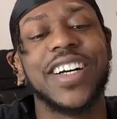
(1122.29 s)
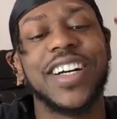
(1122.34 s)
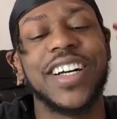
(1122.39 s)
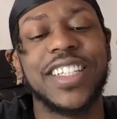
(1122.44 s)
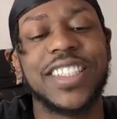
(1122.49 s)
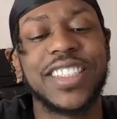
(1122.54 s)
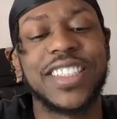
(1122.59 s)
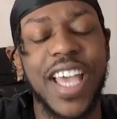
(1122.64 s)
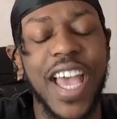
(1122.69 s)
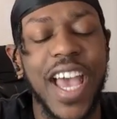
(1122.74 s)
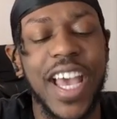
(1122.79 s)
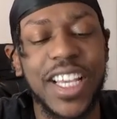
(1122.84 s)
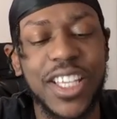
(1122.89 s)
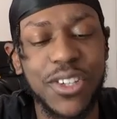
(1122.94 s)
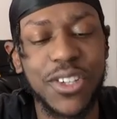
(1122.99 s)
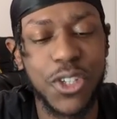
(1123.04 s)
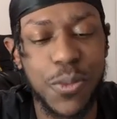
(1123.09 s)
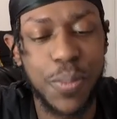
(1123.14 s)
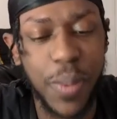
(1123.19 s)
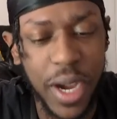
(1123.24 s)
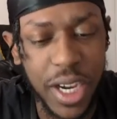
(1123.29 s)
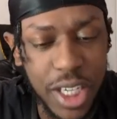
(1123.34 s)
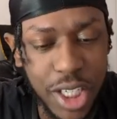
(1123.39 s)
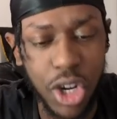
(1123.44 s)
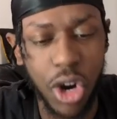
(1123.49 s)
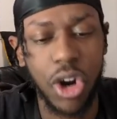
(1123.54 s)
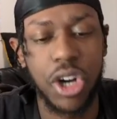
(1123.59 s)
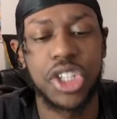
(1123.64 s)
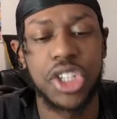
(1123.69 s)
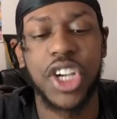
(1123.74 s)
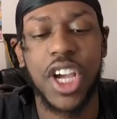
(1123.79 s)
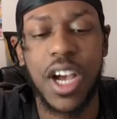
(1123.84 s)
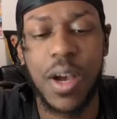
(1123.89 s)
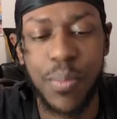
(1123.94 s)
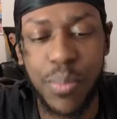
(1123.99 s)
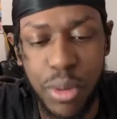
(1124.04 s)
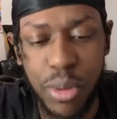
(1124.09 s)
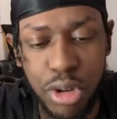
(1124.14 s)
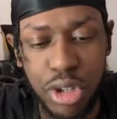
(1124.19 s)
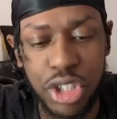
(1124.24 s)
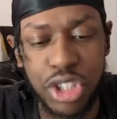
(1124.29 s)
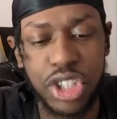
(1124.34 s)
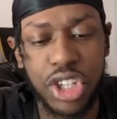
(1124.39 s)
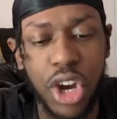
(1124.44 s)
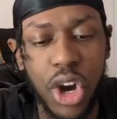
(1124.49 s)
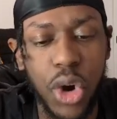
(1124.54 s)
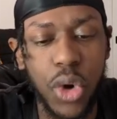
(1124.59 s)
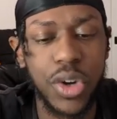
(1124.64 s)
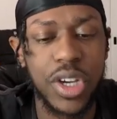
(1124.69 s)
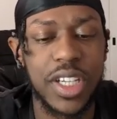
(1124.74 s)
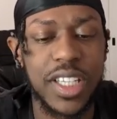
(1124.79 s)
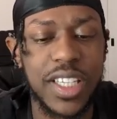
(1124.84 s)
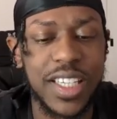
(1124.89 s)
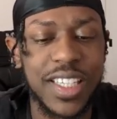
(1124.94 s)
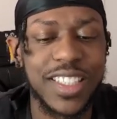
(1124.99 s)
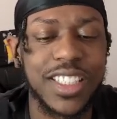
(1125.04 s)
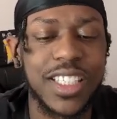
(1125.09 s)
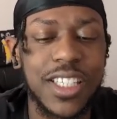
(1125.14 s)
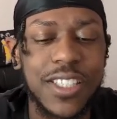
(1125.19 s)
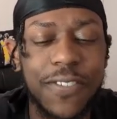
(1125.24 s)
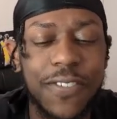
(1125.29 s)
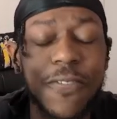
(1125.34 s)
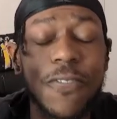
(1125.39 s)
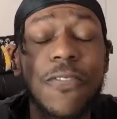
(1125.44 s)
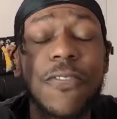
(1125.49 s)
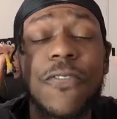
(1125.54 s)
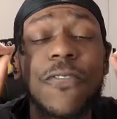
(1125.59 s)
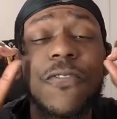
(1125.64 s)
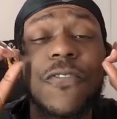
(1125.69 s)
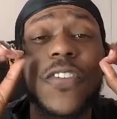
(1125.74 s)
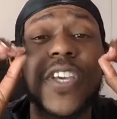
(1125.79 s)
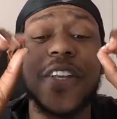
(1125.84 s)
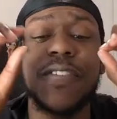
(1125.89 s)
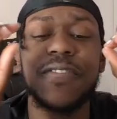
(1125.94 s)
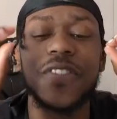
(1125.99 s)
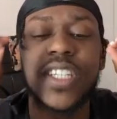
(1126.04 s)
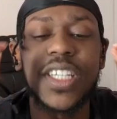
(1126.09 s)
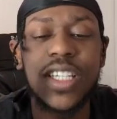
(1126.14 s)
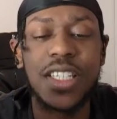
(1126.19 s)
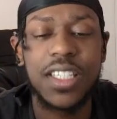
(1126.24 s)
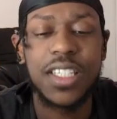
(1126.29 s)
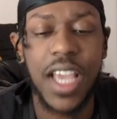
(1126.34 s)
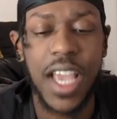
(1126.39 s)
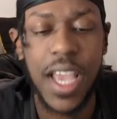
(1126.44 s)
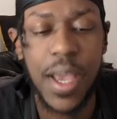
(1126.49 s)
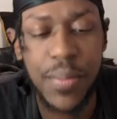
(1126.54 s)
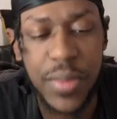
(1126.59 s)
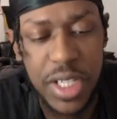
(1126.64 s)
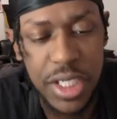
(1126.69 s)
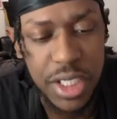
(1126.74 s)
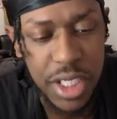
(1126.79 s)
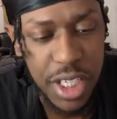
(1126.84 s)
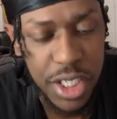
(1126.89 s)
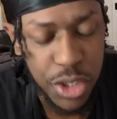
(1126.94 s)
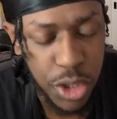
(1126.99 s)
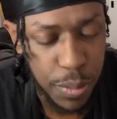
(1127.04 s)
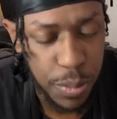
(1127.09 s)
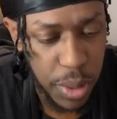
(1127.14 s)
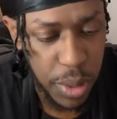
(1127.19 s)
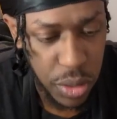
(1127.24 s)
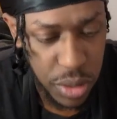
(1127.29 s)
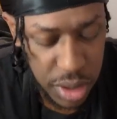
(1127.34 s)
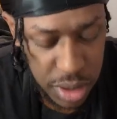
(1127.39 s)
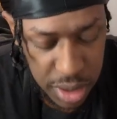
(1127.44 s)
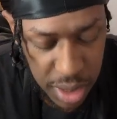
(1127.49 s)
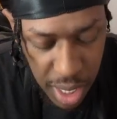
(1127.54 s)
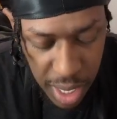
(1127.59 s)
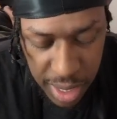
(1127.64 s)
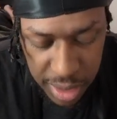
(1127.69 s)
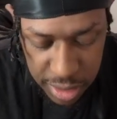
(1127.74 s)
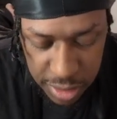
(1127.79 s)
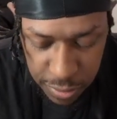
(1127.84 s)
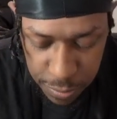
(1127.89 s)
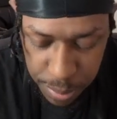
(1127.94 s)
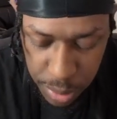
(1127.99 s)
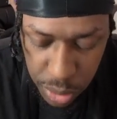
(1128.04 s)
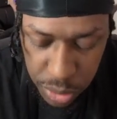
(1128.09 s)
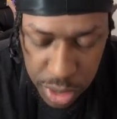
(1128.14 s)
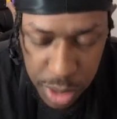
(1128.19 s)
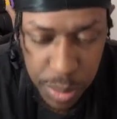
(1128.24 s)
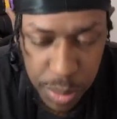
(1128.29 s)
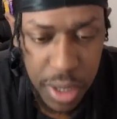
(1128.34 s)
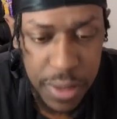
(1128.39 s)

attack used by Garchomp or Togekiss does 50 damage in your opponent's active Pokemon.